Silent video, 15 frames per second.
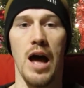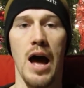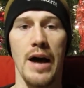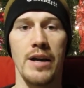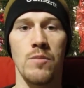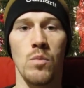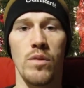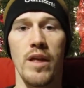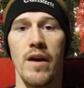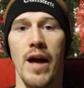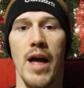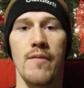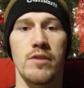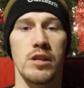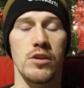item without
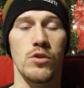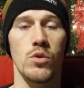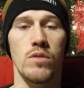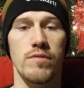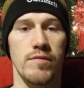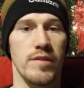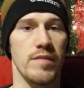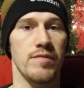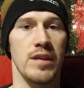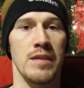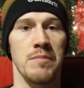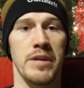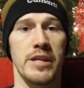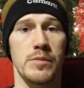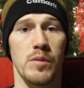having to do it for
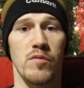15 minutes